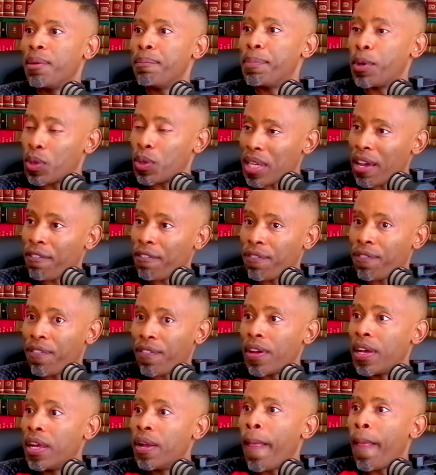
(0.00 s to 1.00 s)
because I to
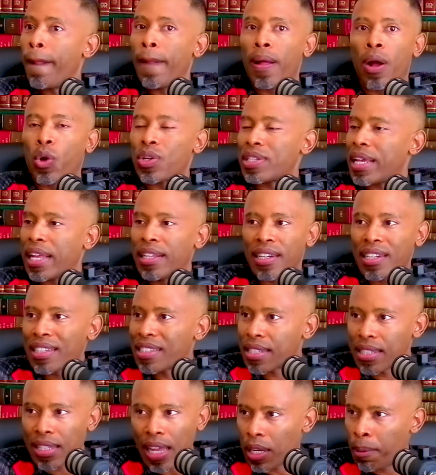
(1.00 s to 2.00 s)
work in there because I didn't
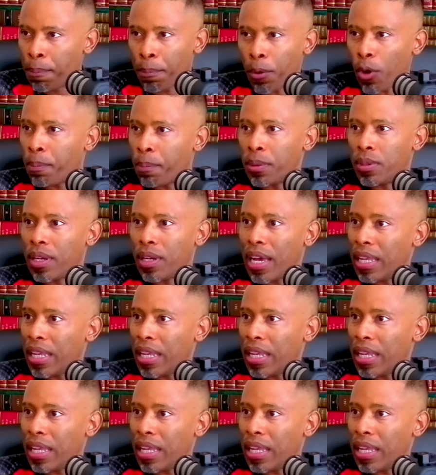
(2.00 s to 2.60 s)
study property.